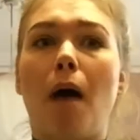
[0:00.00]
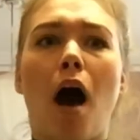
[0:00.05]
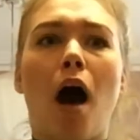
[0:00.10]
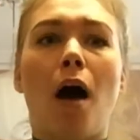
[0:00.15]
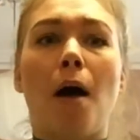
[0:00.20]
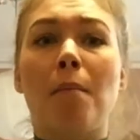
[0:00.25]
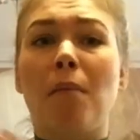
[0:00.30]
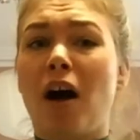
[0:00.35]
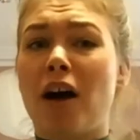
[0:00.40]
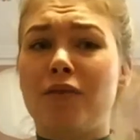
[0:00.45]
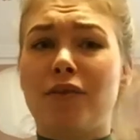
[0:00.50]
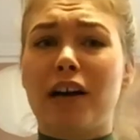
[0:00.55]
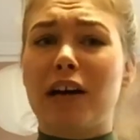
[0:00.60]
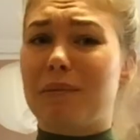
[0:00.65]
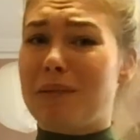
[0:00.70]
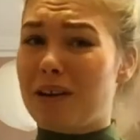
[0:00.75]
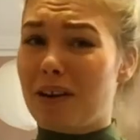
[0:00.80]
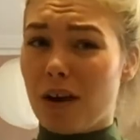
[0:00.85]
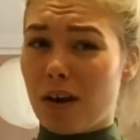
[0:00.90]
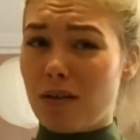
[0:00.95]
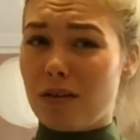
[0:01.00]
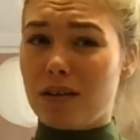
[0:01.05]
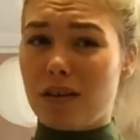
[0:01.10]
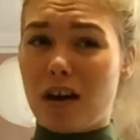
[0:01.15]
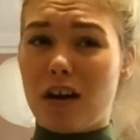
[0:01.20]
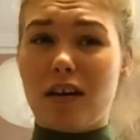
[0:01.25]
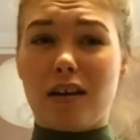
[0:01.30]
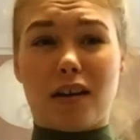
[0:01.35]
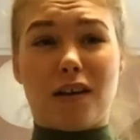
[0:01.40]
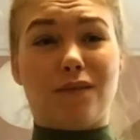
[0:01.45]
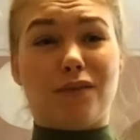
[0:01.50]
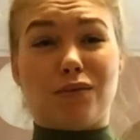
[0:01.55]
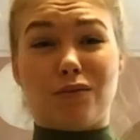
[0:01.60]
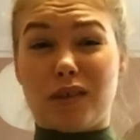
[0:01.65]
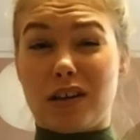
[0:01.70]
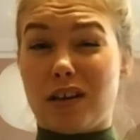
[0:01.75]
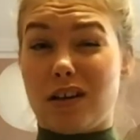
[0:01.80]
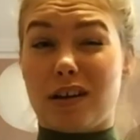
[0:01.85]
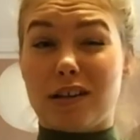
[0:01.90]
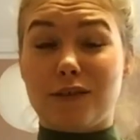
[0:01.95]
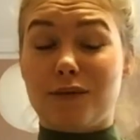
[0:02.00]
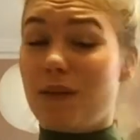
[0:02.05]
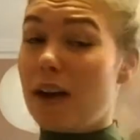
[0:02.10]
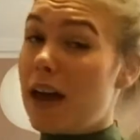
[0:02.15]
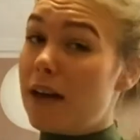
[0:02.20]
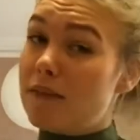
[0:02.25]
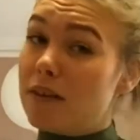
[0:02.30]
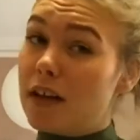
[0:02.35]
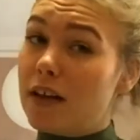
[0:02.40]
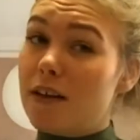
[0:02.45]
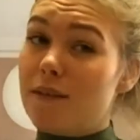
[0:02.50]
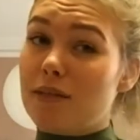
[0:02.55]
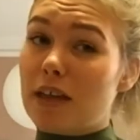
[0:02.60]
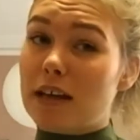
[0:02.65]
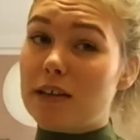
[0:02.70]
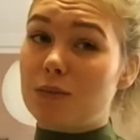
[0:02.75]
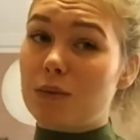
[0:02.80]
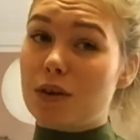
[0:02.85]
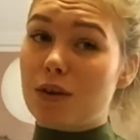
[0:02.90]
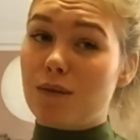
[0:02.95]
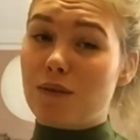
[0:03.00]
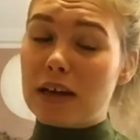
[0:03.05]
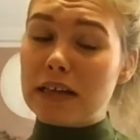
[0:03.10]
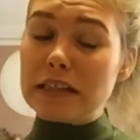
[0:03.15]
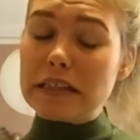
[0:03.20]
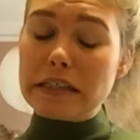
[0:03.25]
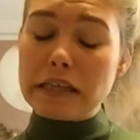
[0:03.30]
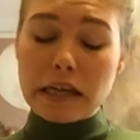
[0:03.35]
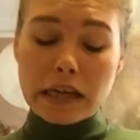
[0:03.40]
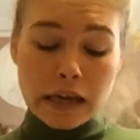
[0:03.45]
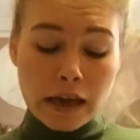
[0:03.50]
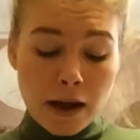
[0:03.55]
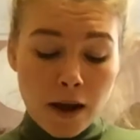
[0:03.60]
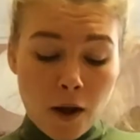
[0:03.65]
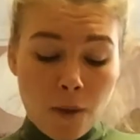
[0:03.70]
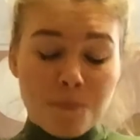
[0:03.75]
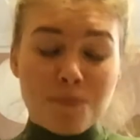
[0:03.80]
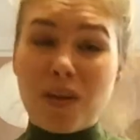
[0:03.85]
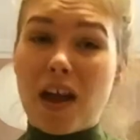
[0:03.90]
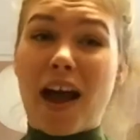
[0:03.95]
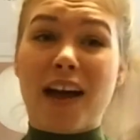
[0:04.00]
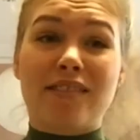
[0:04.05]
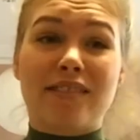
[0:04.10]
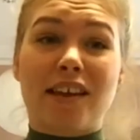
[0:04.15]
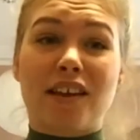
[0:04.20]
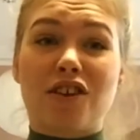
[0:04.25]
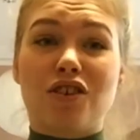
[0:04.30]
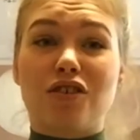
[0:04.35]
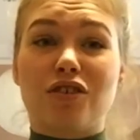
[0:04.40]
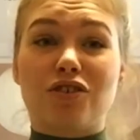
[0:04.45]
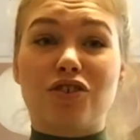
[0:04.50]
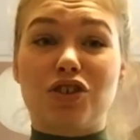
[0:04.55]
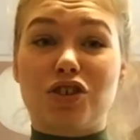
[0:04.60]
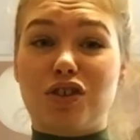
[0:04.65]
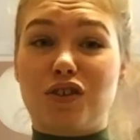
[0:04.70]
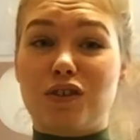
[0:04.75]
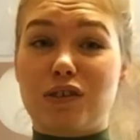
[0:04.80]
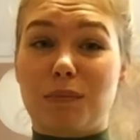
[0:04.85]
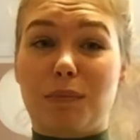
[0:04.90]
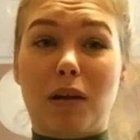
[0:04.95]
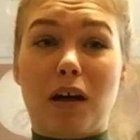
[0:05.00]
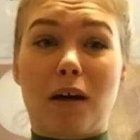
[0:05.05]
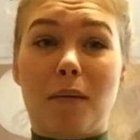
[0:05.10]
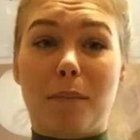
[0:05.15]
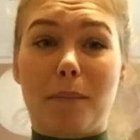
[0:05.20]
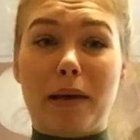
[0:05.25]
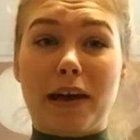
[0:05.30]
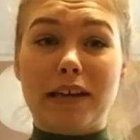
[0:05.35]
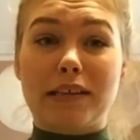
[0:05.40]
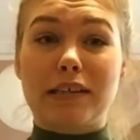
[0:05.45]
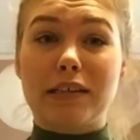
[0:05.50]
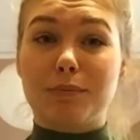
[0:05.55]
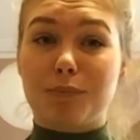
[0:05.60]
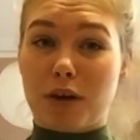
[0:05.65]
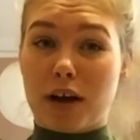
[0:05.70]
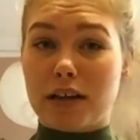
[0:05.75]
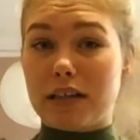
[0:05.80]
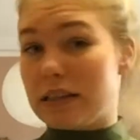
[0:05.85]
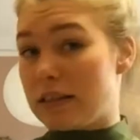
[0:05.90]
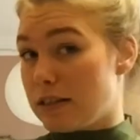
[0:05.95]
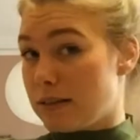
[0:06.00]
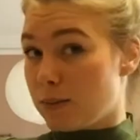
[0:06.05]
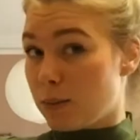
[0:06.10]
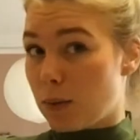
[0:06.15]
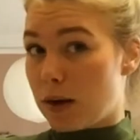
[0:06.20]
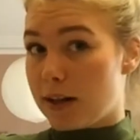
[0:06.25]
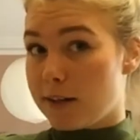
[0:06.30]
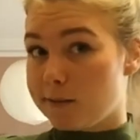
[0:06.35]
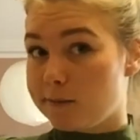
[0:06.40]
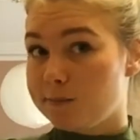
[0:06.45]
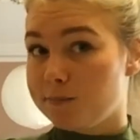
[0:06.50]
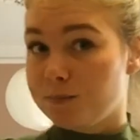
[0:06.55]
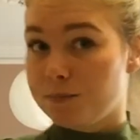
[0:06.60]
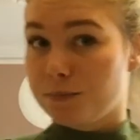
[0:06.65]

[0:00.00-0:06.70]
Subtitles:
I'd recommend coconut, it gives a really nice flavour if that's what you fancy. And then you can just use a plant-based spread as well.